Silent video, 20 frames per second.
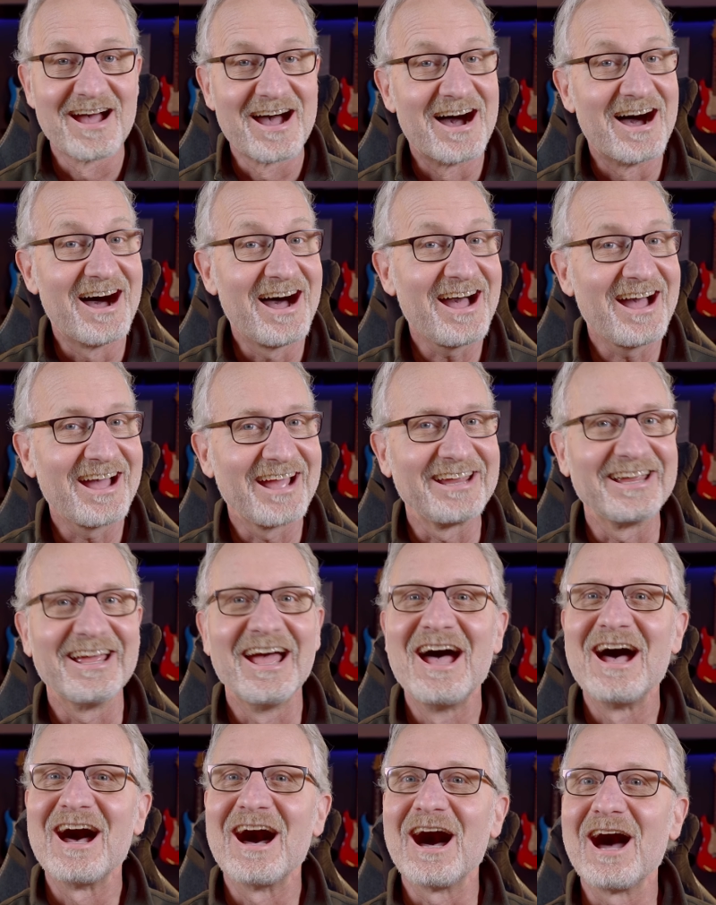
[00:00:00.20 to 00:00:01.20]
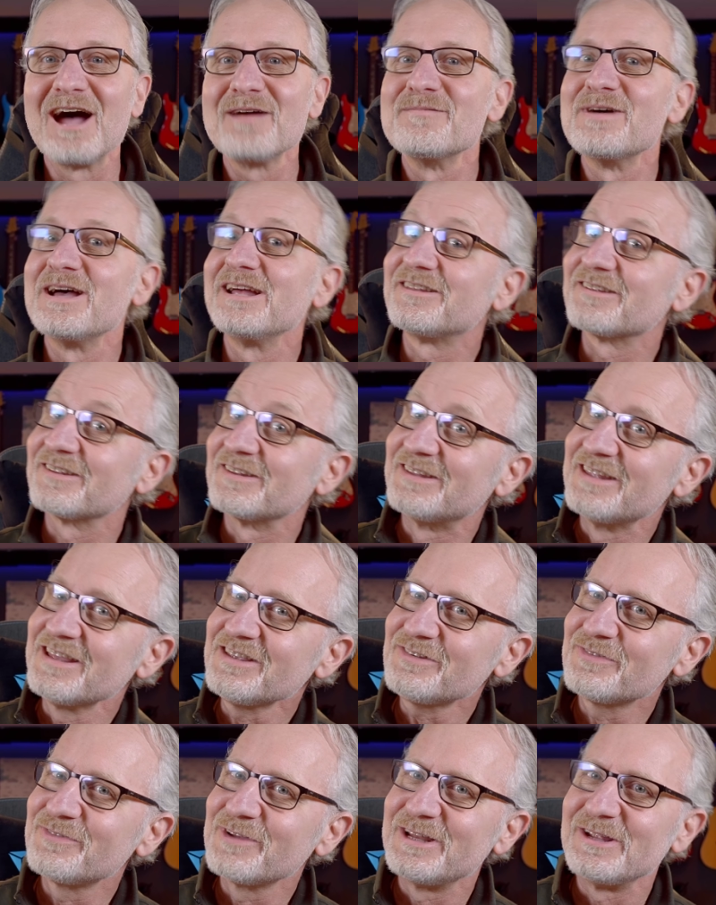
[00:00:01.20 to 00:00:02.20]
Hi! I made
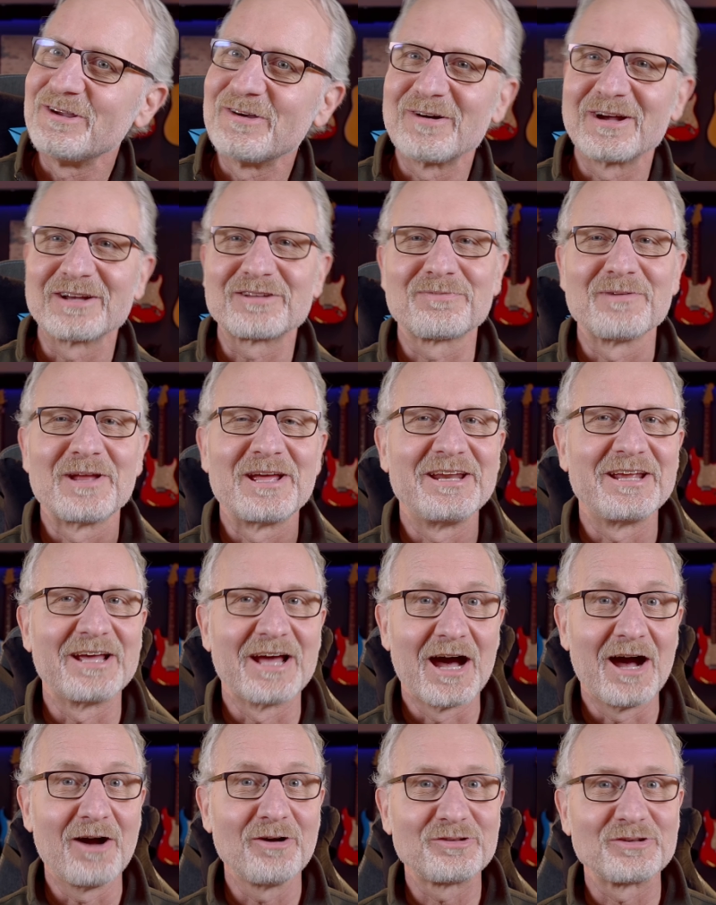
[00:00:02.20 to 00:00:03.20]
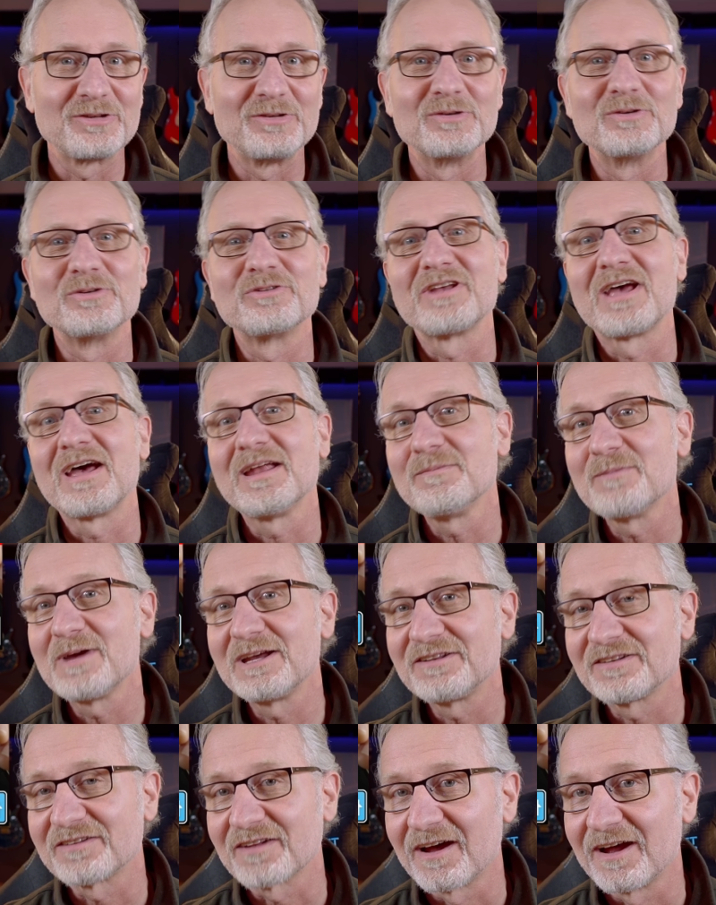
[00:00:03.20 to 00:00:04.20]
this video explaining how to use
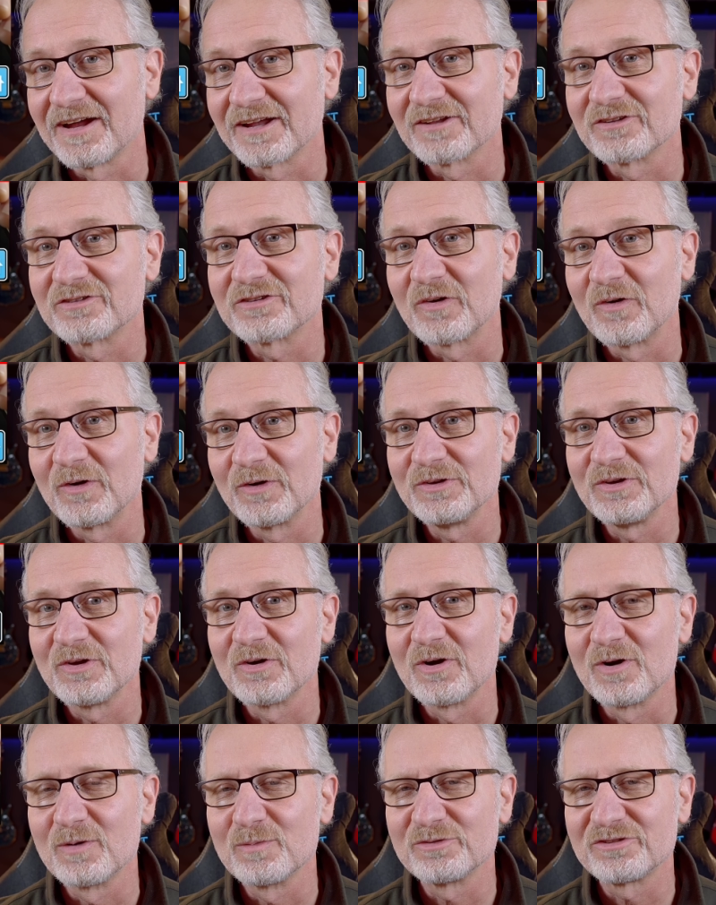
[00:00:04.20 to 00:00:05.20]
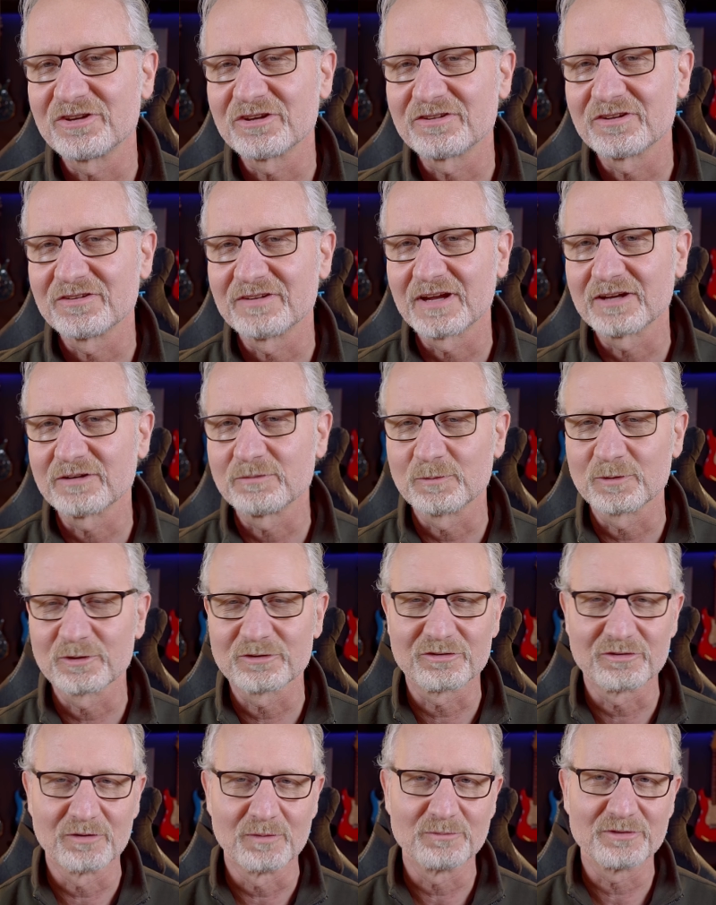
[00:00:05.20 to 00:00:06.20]
animated icons on your Home Assistant
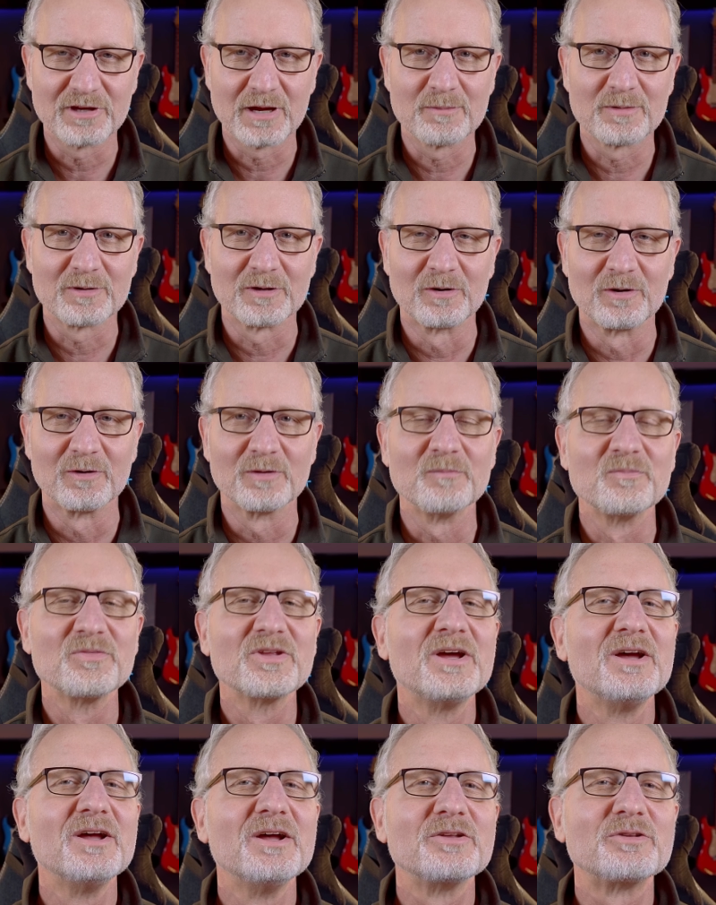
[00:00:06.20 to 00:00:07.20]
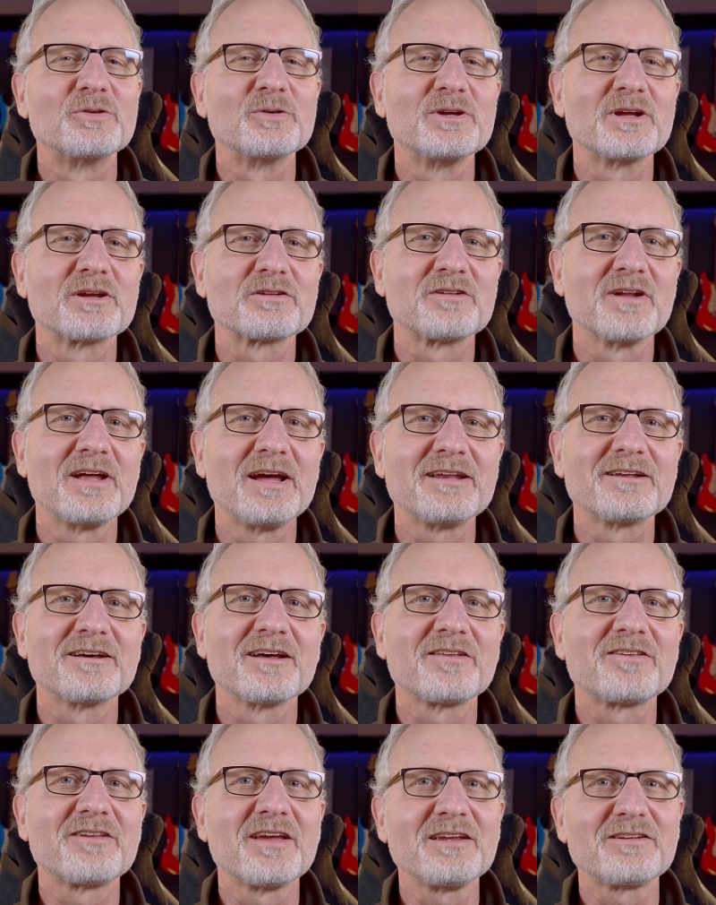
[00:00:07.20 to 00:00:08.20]
dashboard some time ago. 2 years
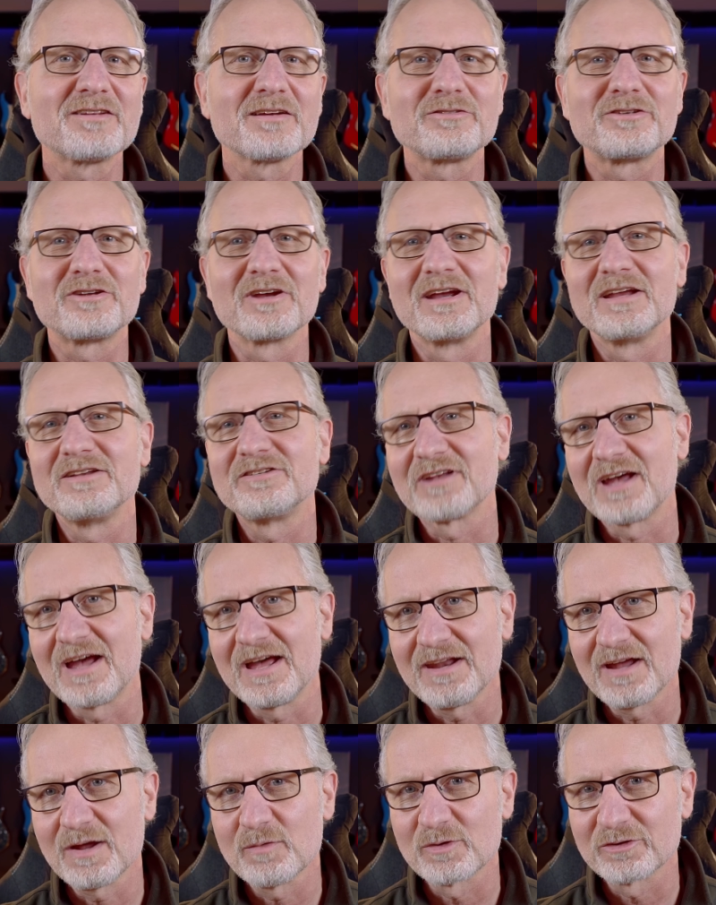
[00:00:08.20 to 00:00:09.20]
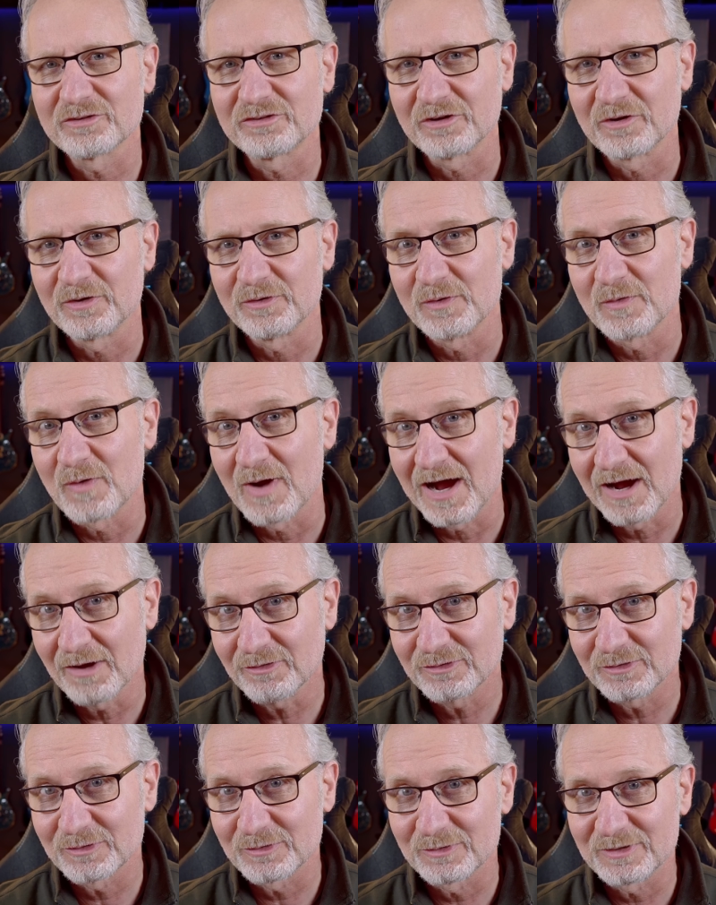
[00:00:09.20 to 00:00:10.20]
later, things have changed and I will show you how
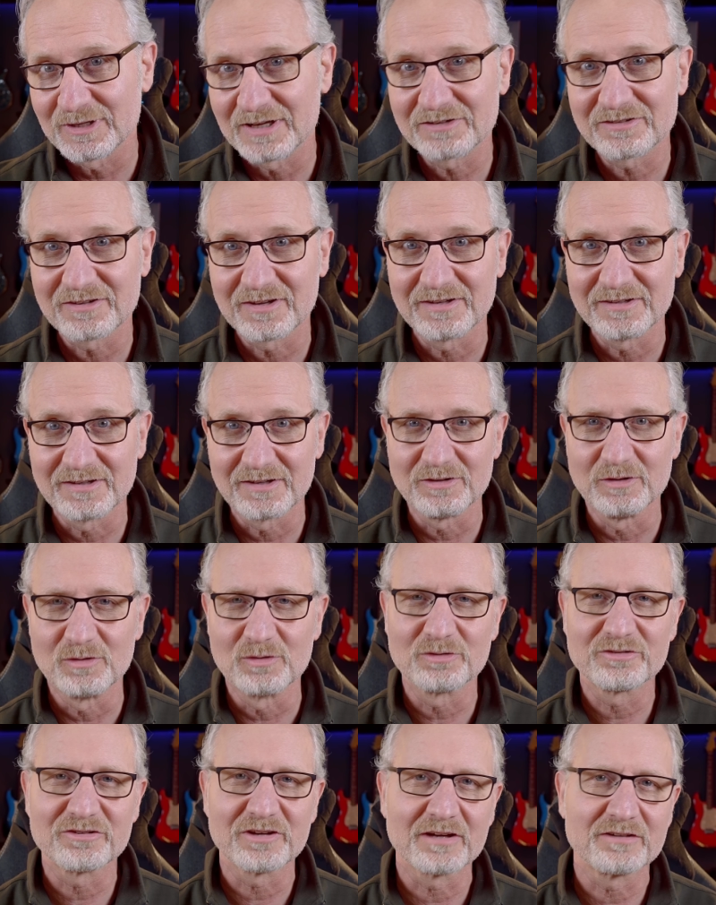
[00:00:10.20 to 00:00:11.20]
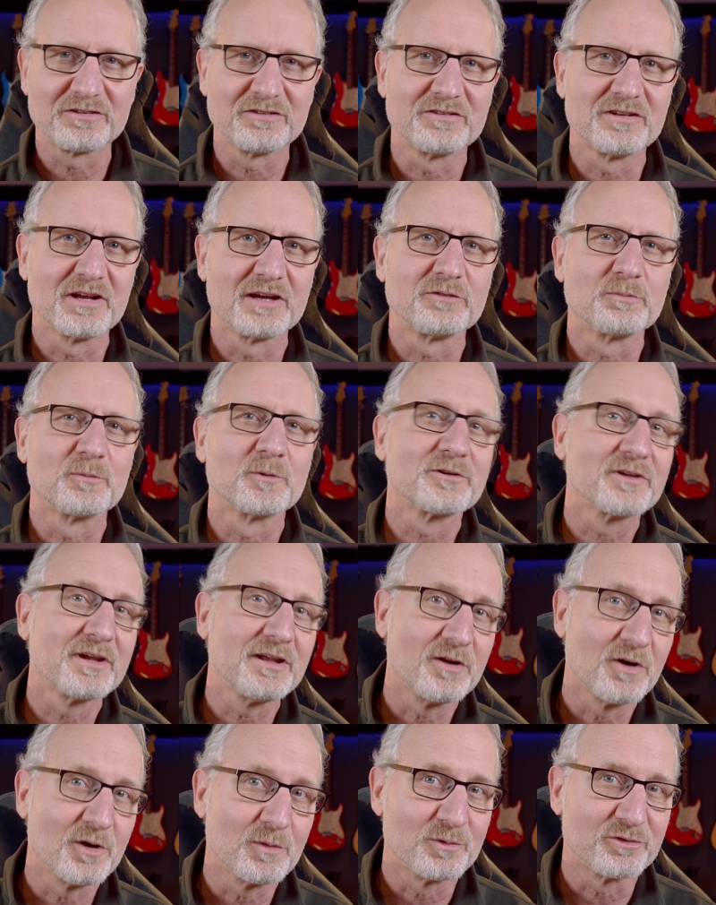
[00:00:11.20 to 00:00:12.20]
to do this in the new Sections dashboard
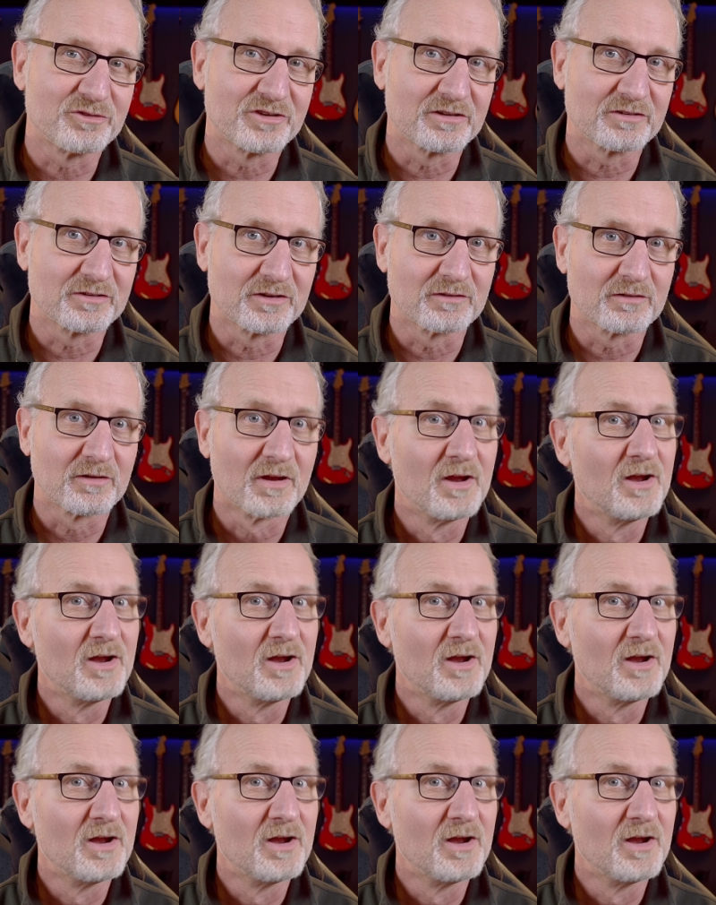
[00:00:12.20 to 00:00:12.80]
in Home Assistant.